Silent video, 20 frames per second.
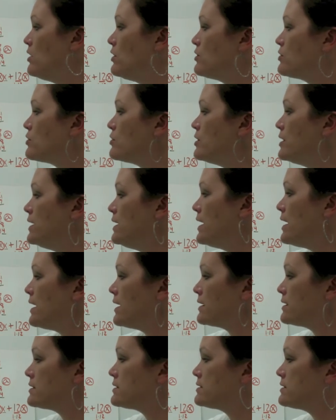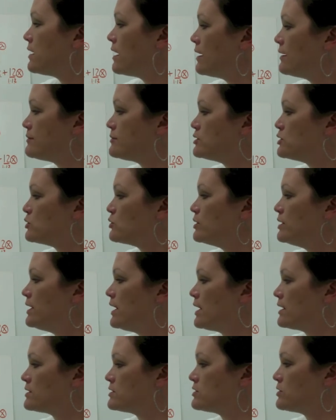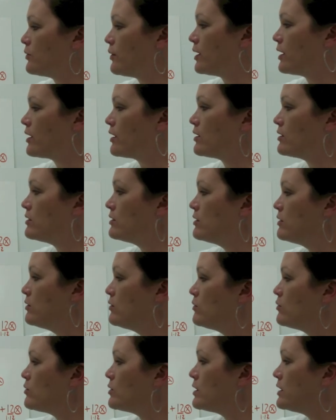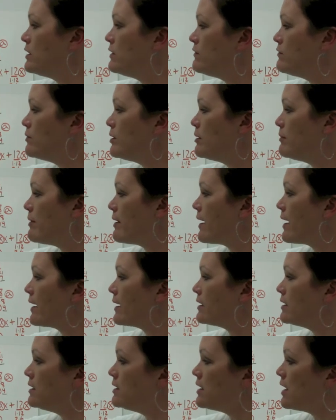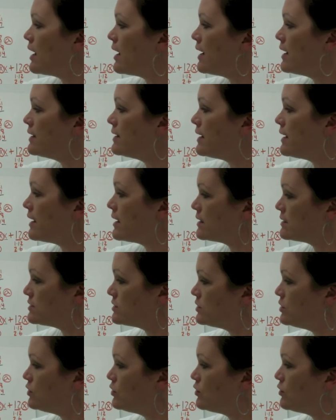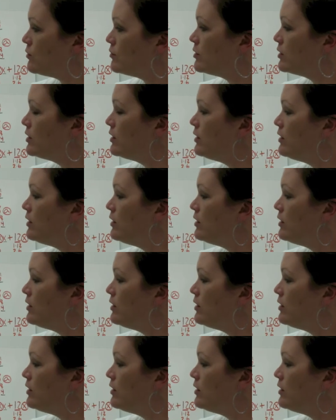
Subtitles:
3x times 3x squared would give me back 9x cubed.